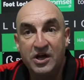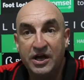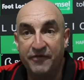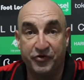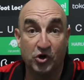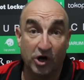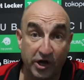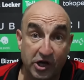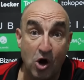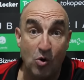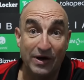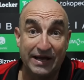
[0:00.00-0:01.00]
if you're gonna
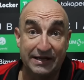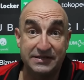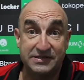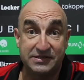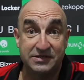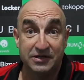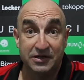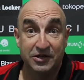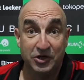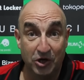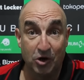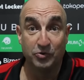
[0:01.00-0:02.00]
go against,
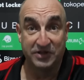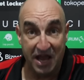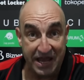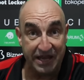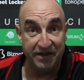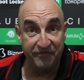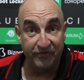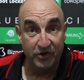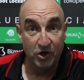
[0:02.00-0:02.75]
you know, Dave,